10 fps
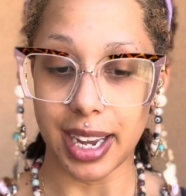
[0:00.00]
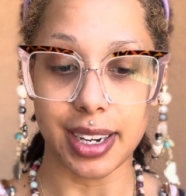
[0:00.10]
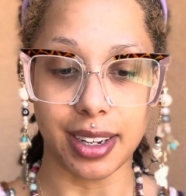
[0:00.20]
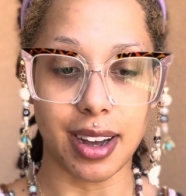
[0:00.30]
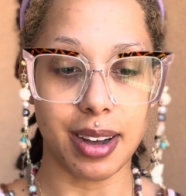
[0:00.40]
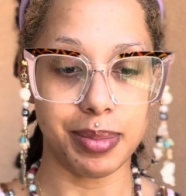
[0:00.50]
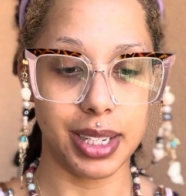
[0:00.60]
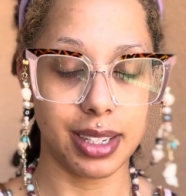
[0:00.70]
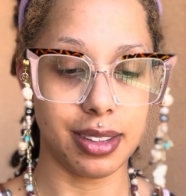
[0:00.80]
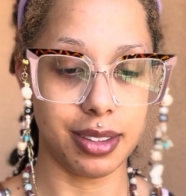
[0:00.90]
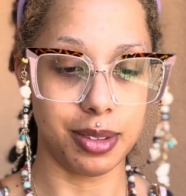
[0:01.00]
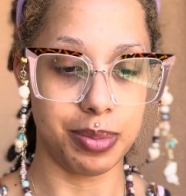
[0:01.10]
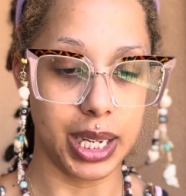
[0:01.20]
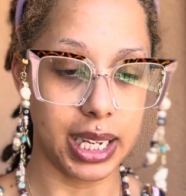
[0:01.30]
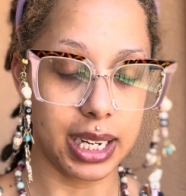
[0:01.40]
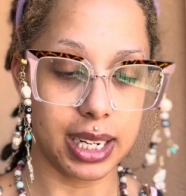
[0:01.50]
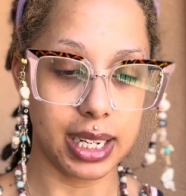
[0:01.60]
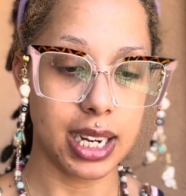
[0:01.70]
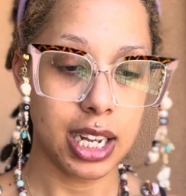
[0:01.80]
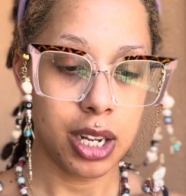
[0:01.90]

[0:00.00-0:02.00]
kind of got me a little bit, and